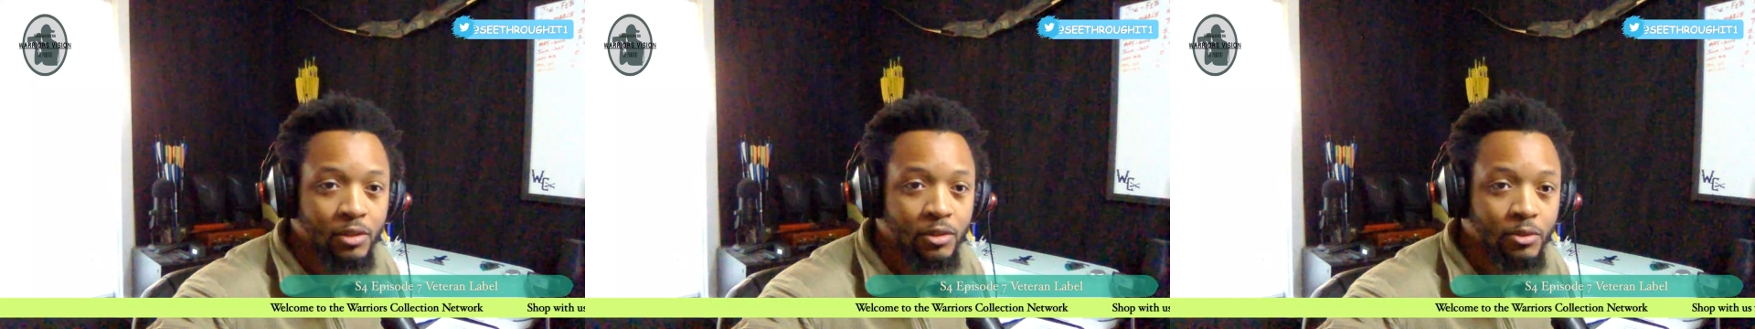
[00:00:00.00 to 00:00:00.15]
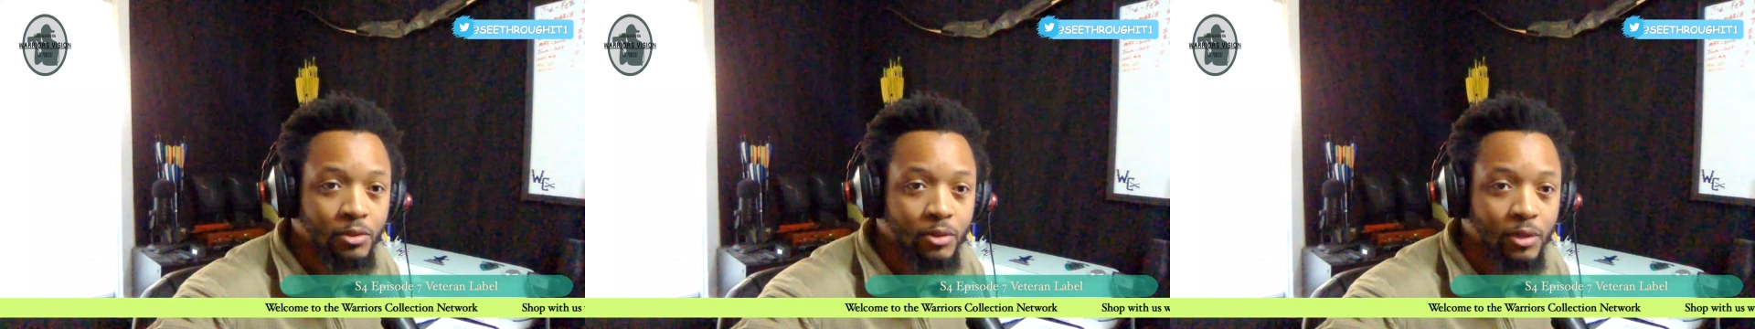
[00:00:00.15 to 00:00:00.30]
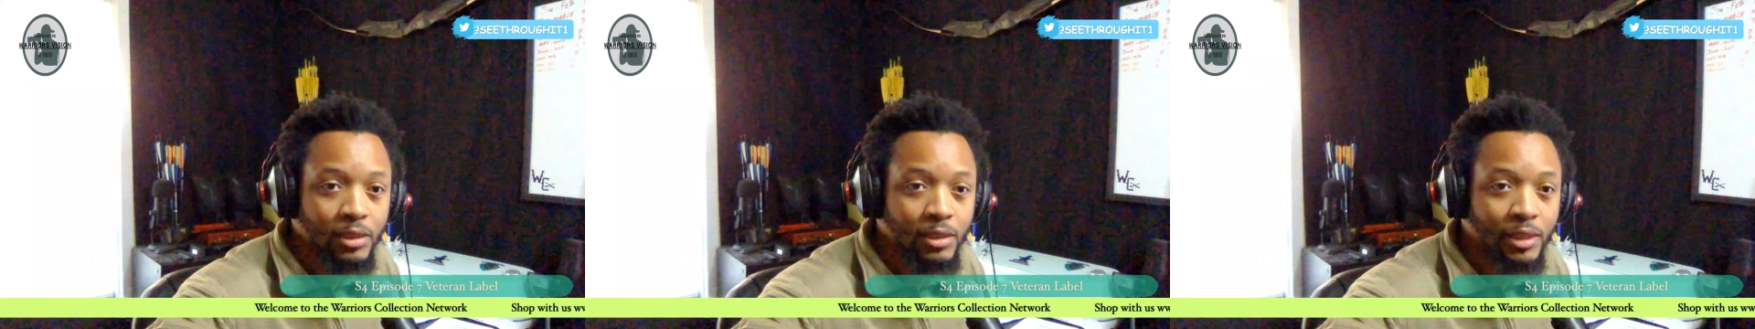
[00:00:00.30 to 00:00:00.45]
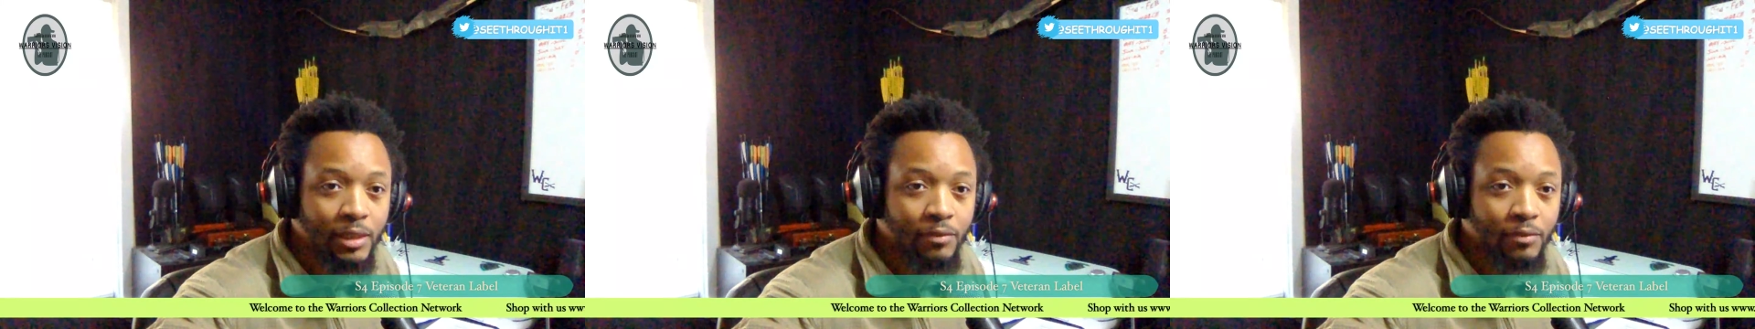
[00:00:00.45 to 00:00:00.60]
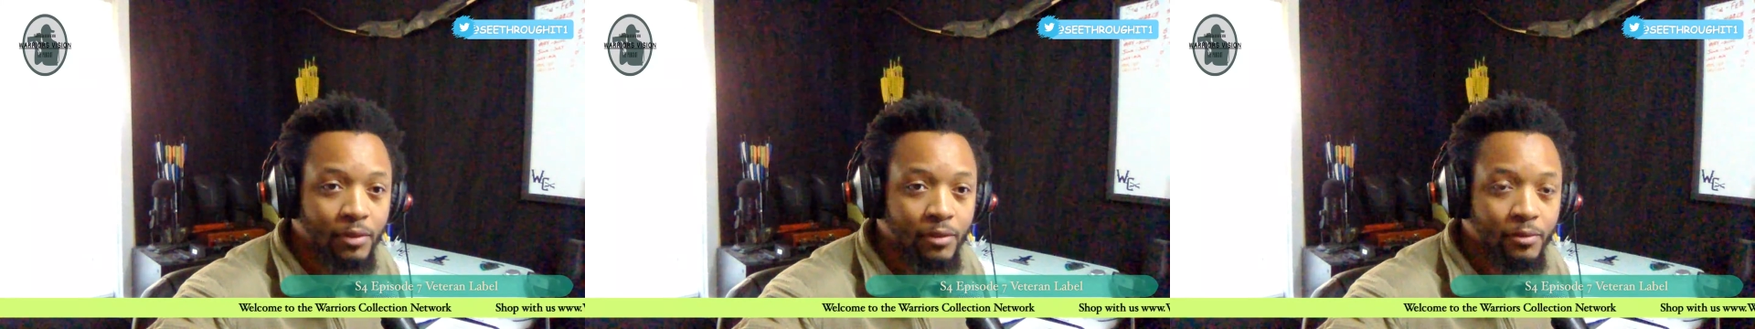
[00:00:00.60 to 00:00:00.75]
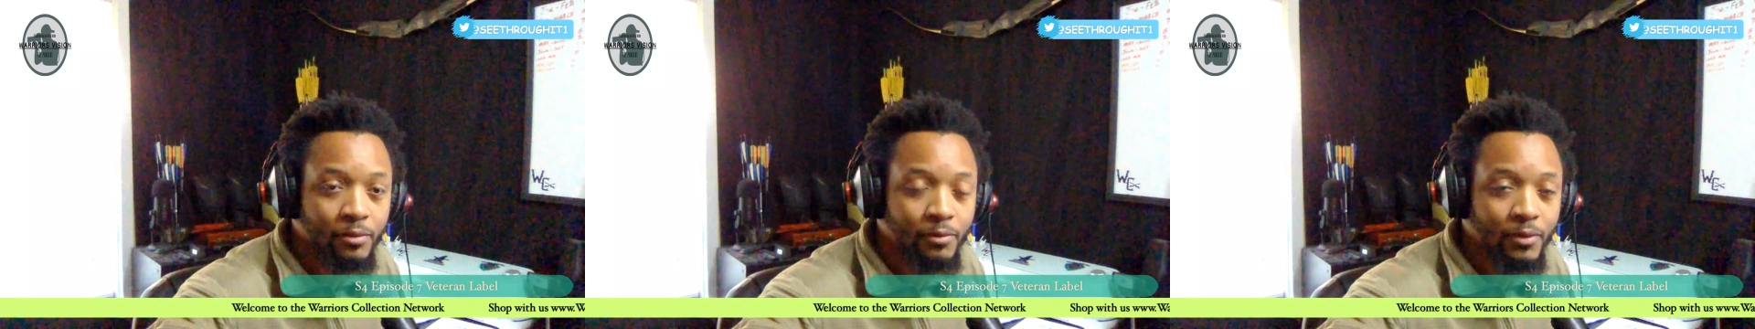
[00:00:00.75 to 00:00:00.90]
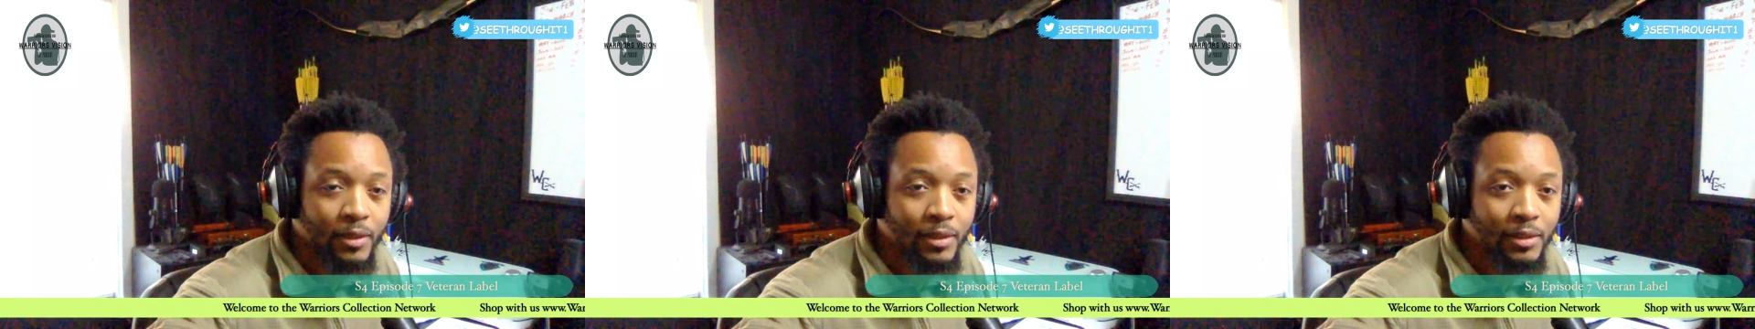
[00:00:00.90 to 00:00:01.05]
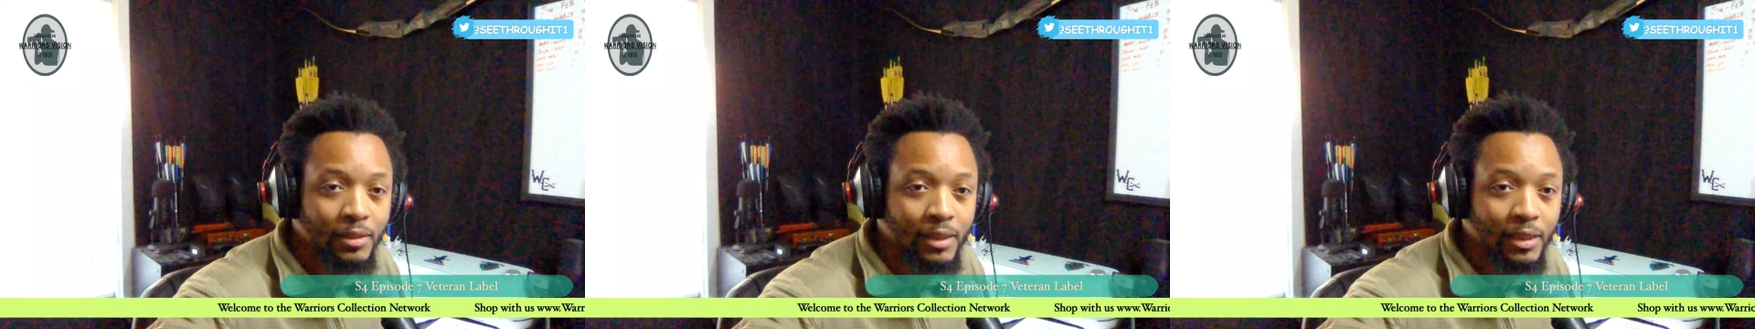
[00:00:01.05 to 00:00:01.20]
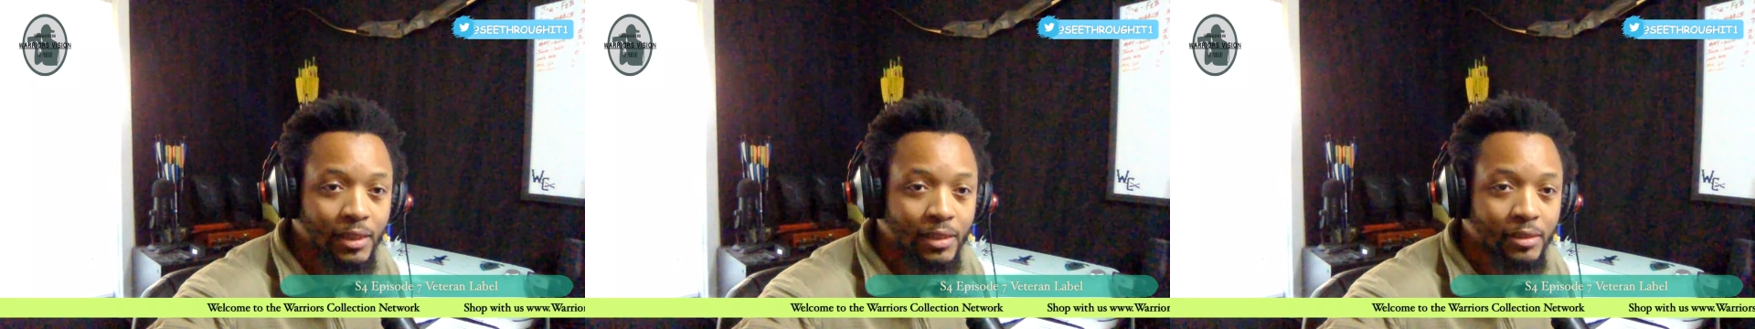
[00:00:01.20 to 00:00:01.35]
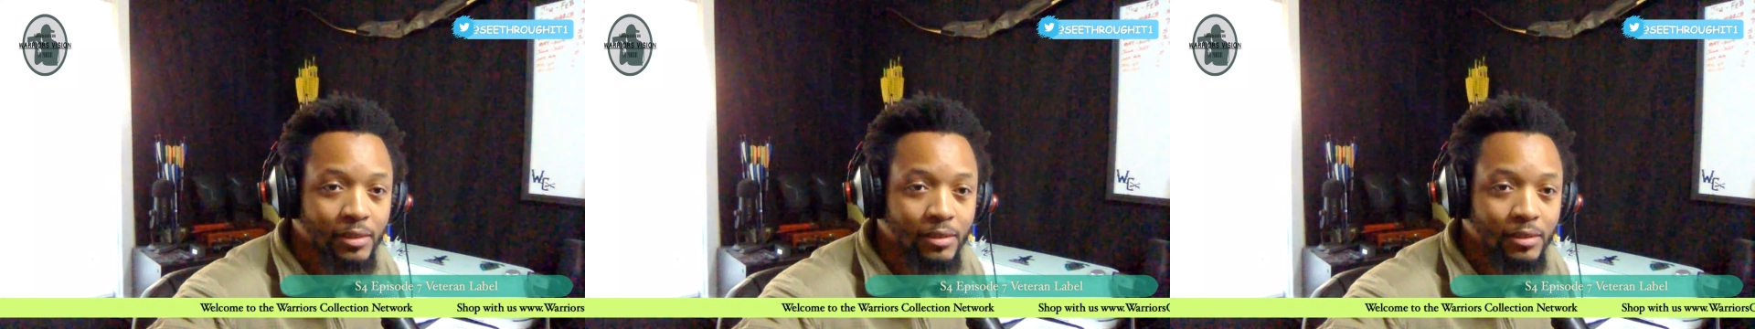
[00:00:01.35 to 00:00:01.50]
You guys have a
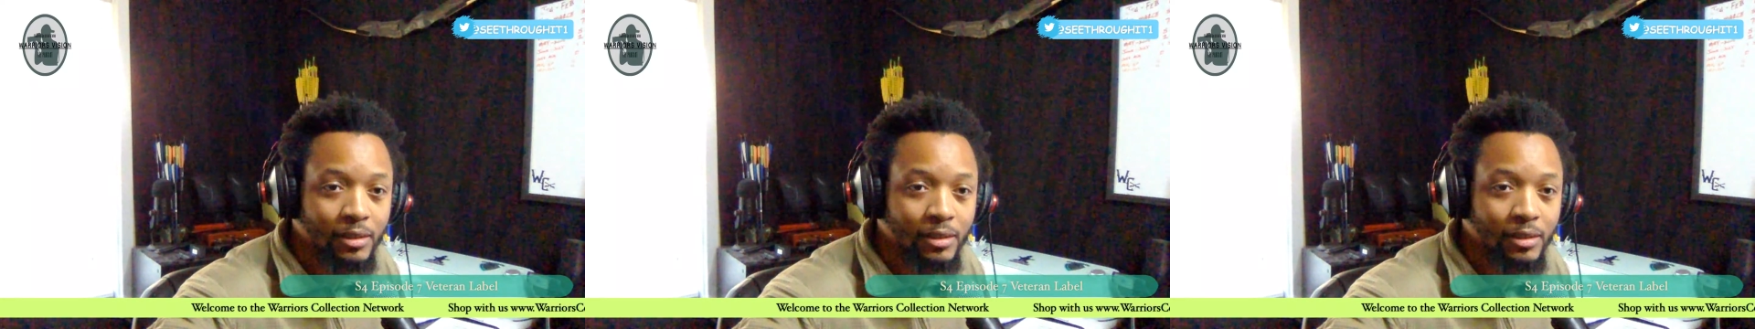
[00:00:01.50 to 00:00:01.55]
fantastic